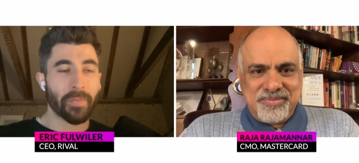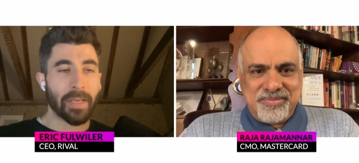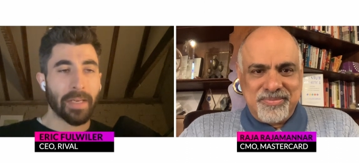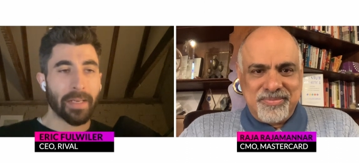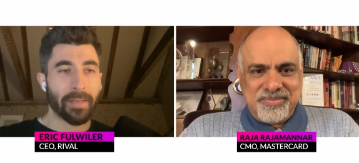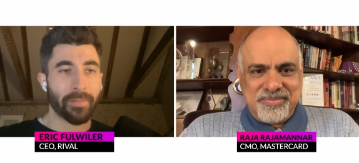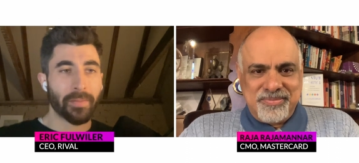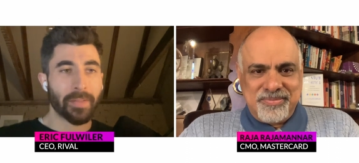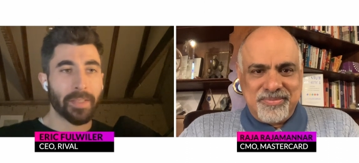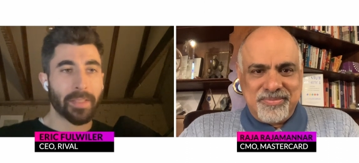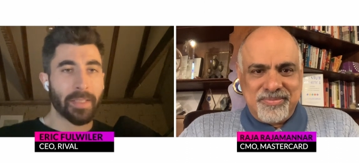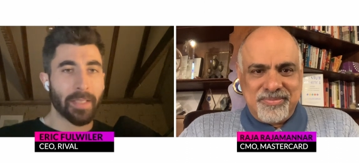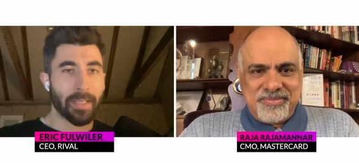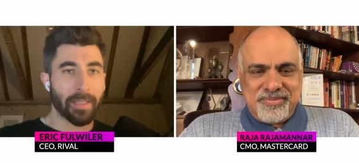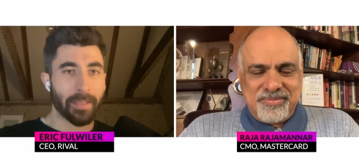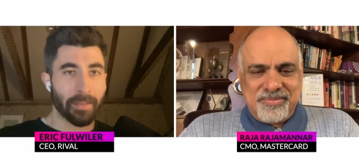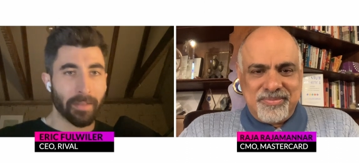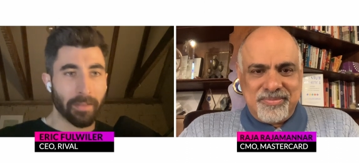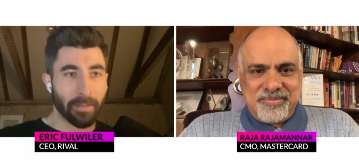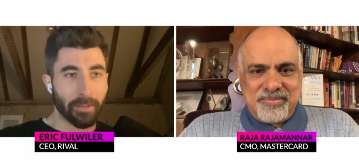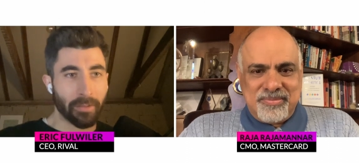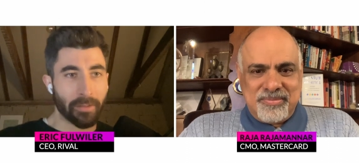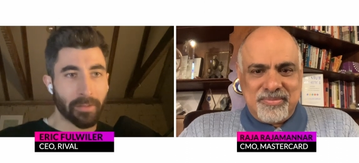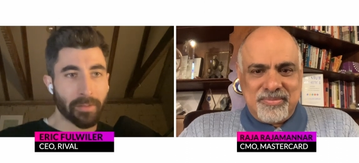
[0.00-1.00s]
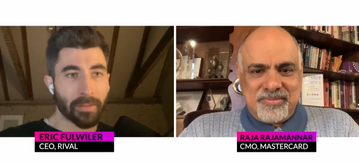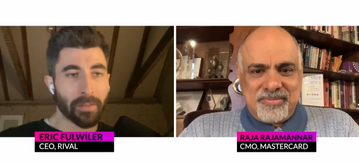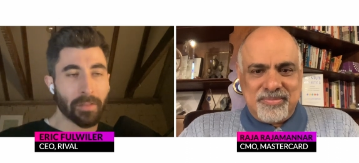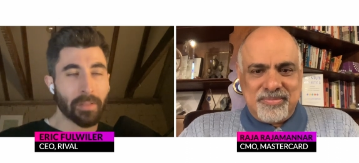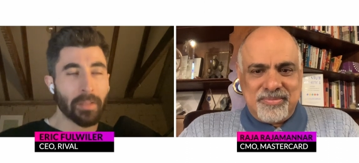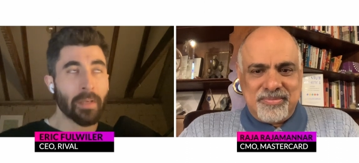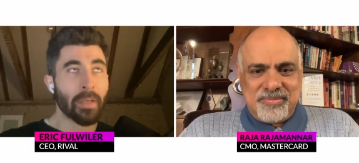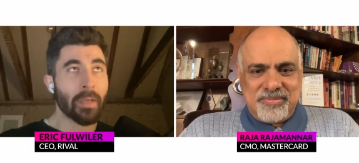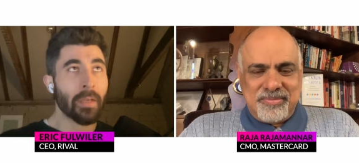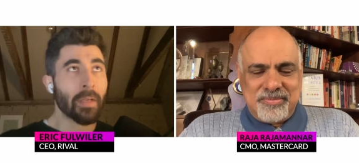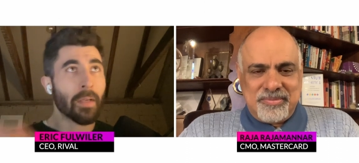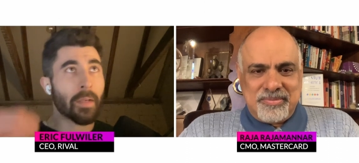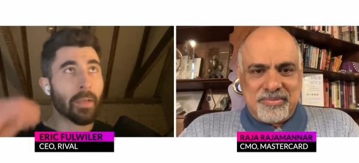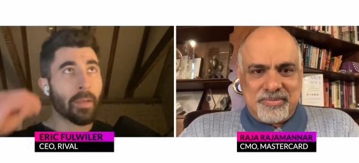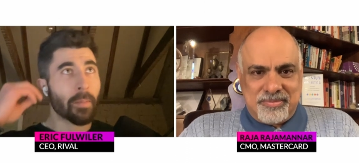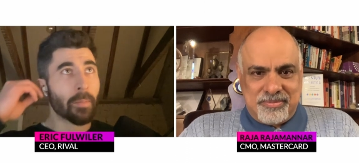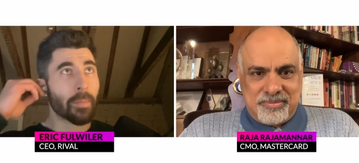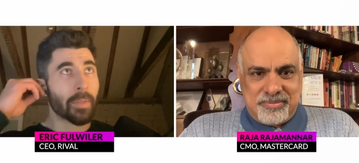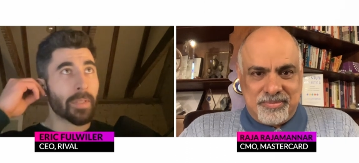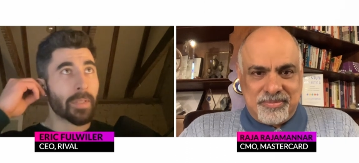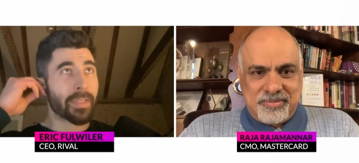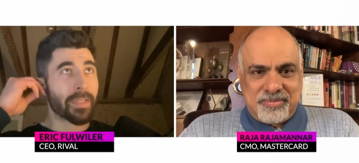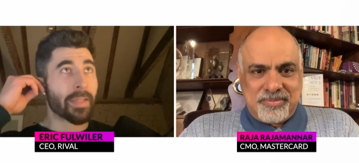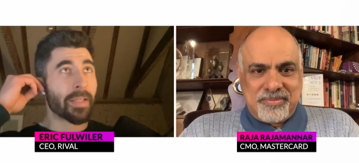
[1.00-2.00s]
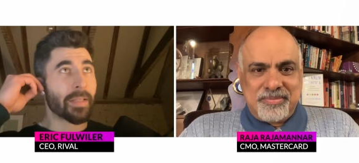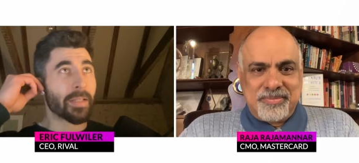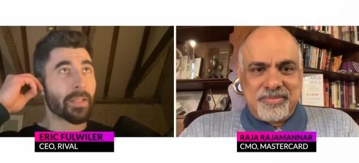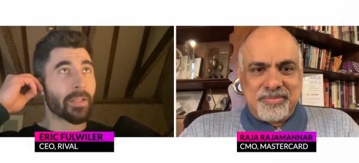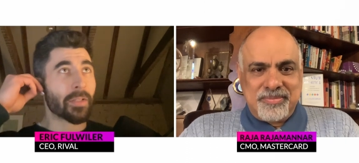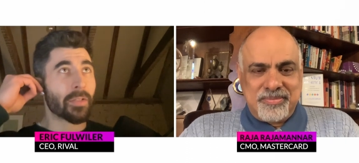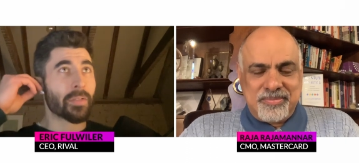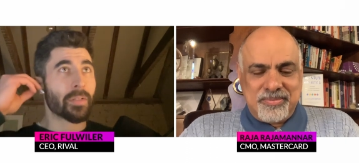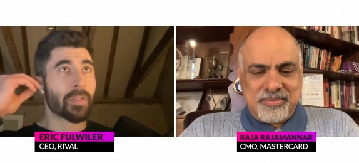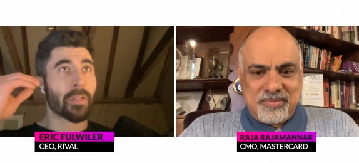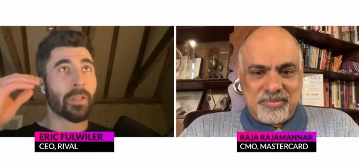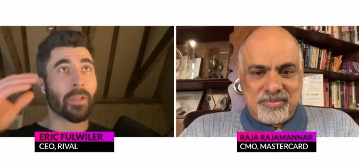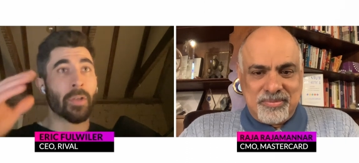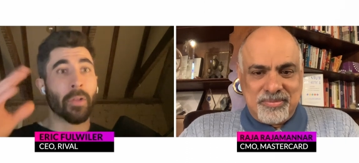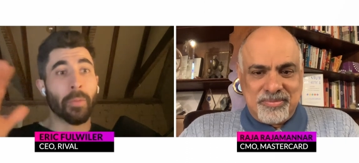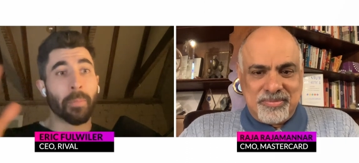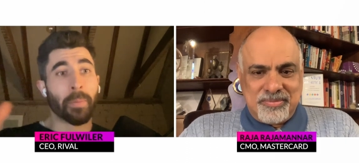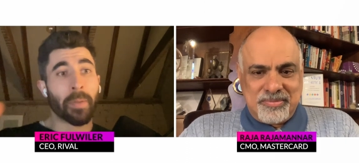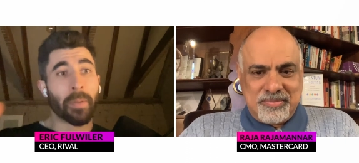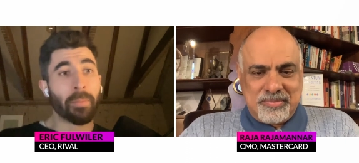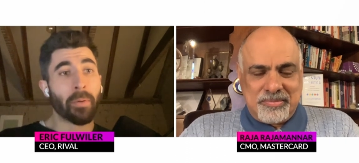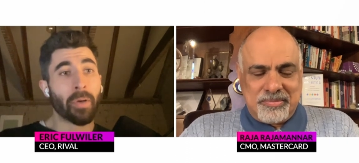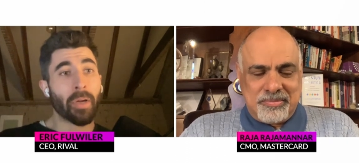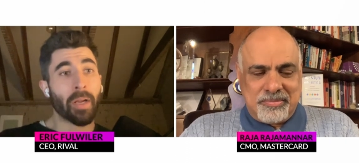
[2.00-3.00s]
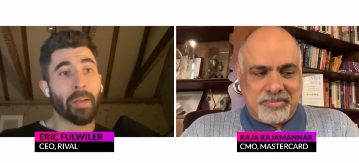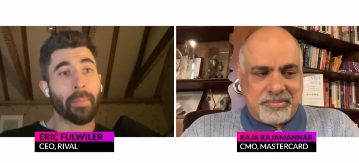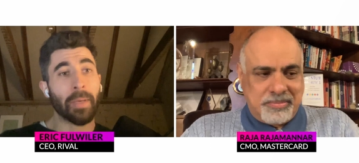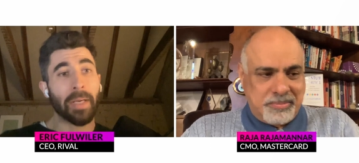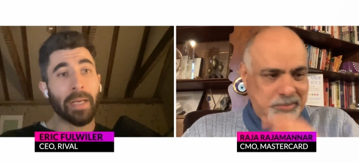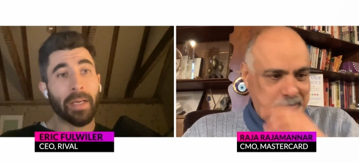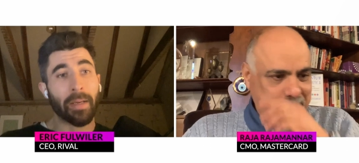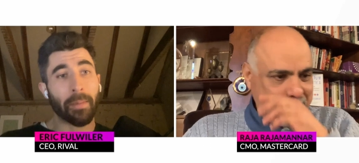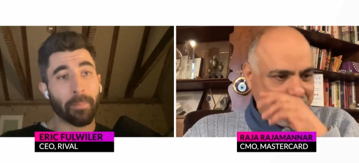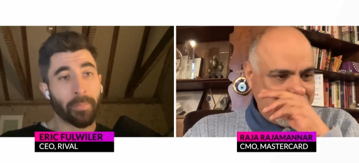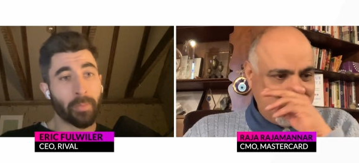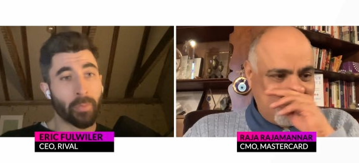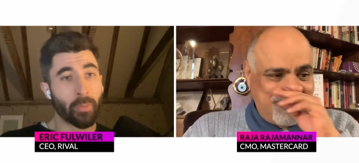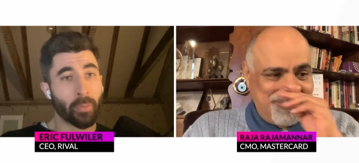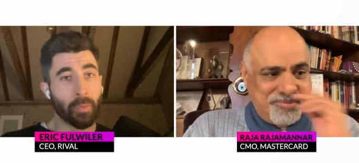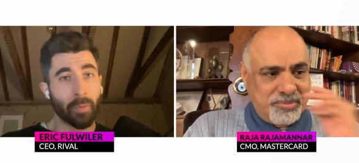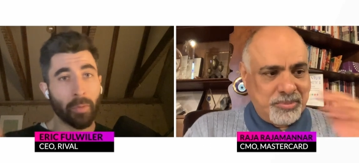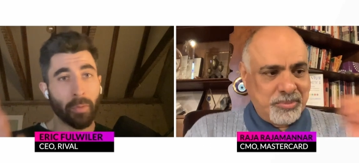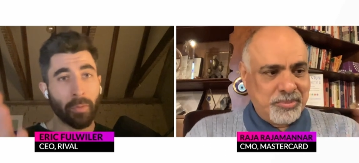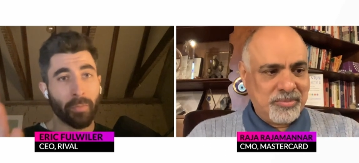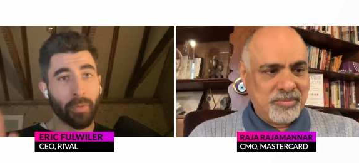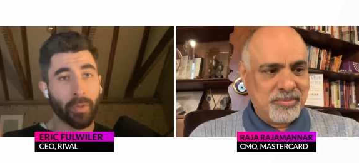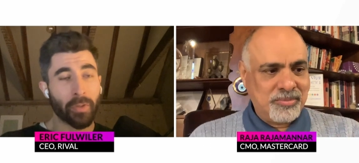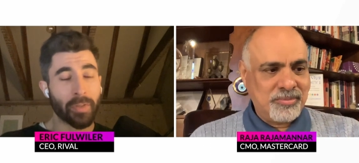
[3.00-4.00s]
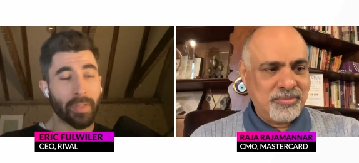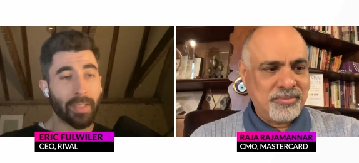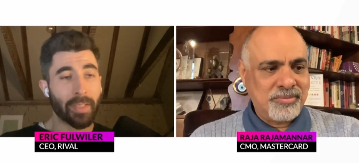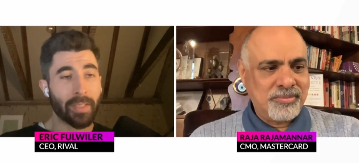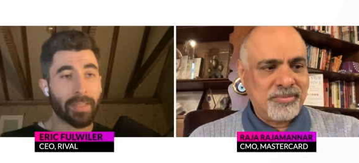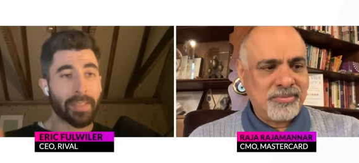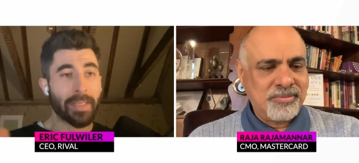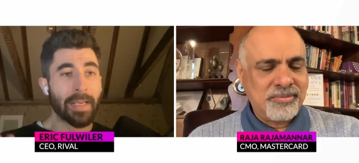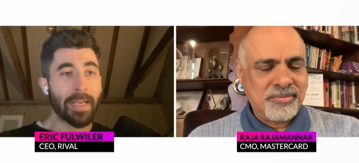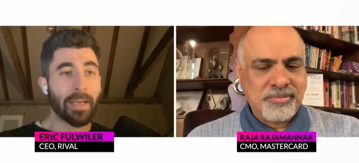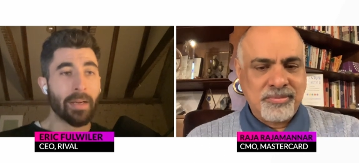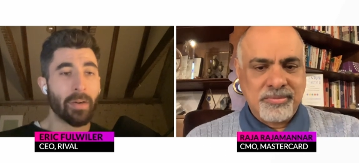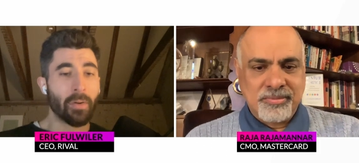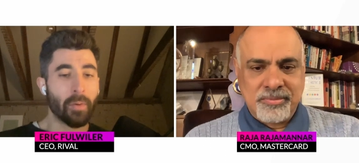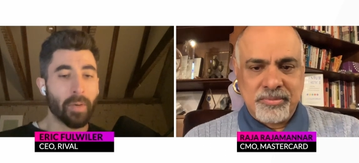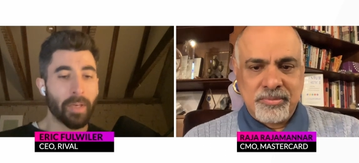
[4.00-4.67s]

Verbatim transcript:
Speaker 1: five to 10 years, because I think there's, you know, the people coming up through universities now,